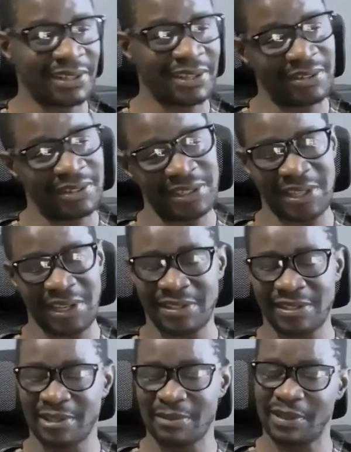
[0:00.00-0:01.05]
It only
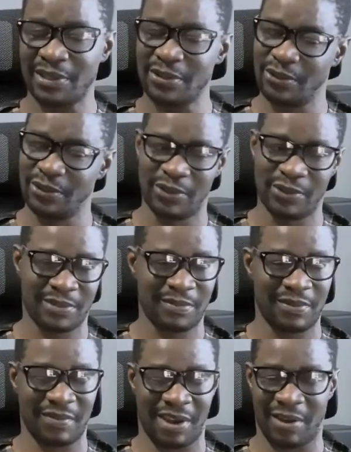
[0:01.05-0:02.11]
takes somebody who knows
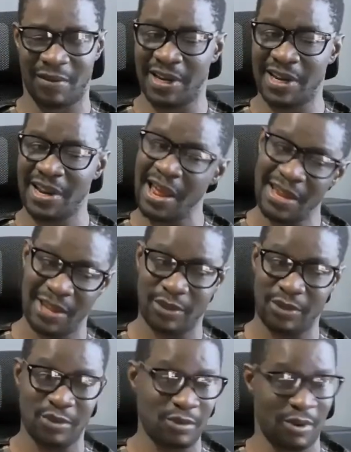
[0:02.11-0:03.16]
me very well.
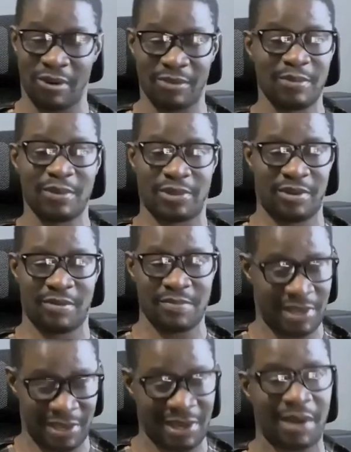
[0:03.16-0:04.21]
Like you almost don't
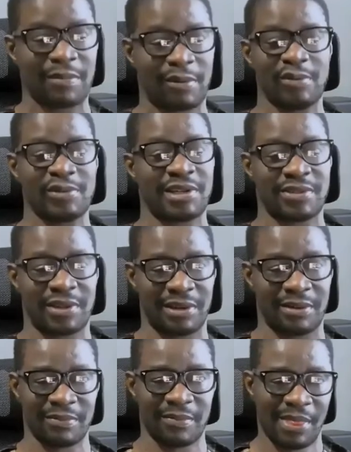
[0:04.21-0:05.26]
begin come close at a
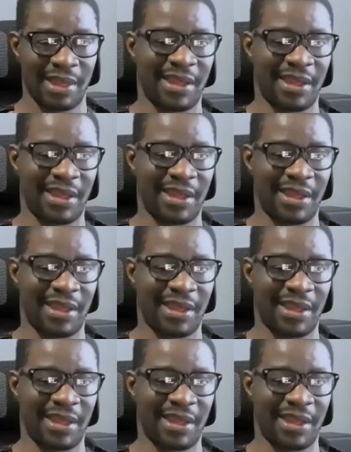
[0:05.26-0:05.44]
gram.